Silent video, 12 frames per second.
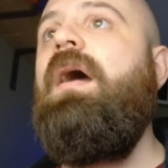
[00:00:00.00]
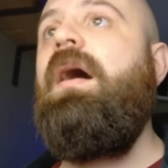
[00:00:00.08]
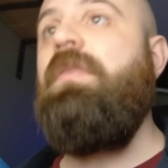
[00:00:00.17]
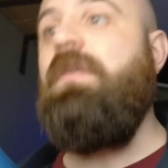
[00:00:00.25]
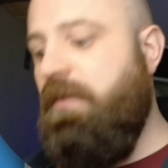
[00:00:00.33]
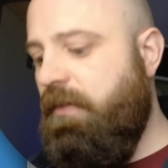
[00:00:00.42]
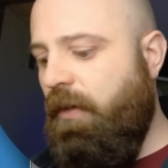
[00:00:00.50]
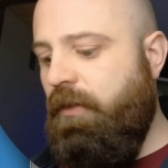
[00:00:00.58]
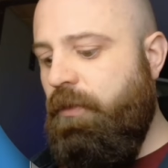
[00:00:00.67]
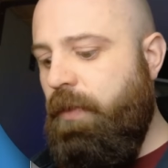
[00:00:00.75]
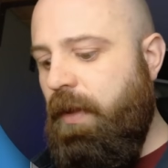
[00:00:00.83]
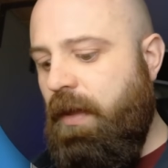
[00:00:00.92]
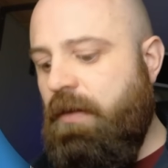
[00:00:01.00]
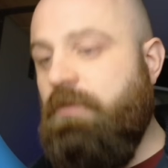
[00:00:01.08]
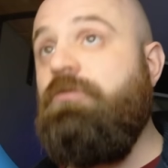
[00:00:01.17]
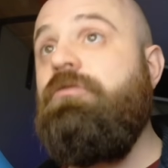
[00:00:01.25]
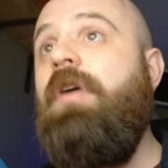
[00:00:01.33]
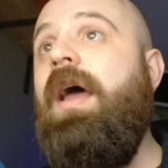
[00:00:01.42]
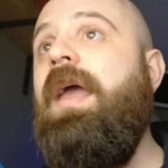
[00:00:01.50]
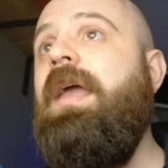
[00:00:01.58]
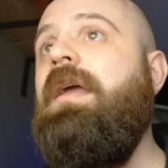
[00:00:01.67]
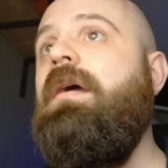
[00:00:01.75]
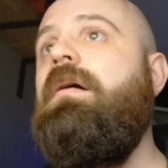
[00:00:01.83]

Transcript: and this is going to be an array